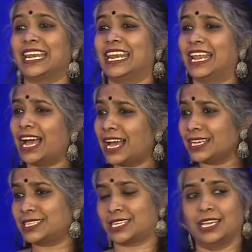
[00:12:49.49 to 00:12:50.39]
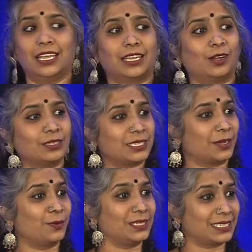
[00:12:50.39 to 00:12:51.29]
large
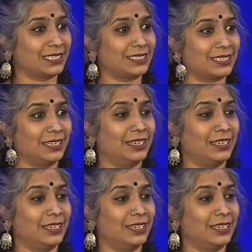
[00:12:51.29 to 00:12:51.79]
consequences.